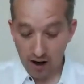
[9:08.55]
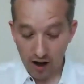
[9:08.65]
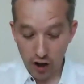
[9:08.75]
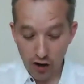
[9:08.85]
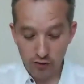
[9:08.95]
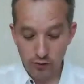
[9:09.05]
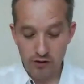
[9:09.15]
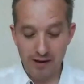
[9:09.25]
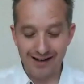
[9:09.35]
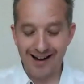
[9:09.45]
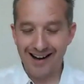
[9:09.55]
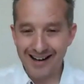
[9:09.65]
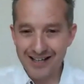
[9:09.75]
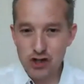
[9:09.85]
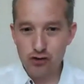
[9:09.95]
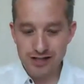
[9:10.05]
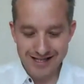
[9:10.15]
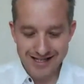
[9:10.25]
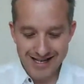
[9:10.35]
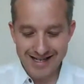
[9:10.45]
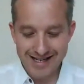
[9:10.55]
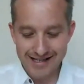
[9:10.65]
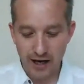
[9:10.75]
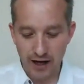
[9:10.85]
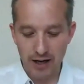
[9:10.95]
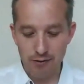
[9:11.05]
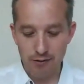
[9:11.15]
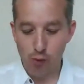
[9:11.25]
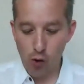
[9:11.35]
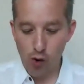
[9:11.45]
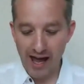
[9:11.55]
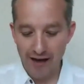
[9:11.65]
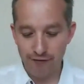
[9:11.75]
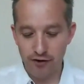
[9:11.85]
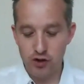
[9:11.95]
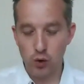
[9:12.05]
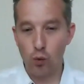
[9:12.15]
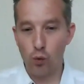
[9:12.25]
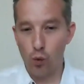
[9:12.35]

a golfer will spend 160 times more effort